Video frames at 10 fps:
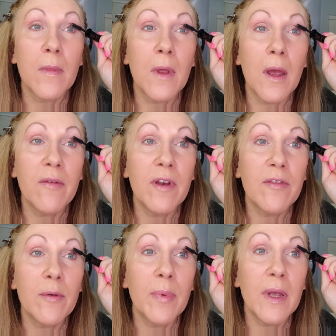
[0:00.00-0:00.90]
have
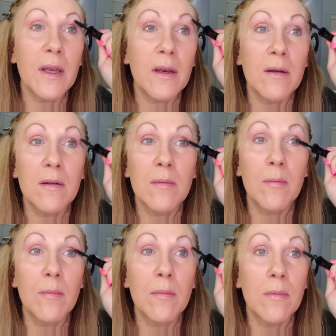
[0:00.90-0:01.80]
never been
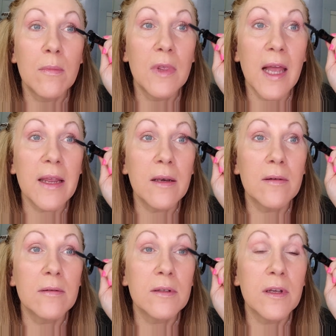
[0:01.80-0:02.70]
light,
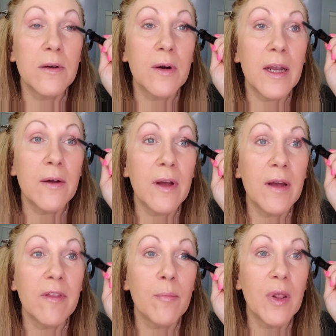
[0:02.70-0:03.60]
so I don't have
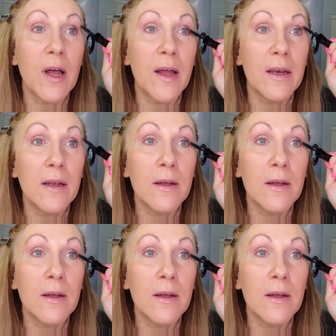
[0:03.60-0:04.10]
the blonde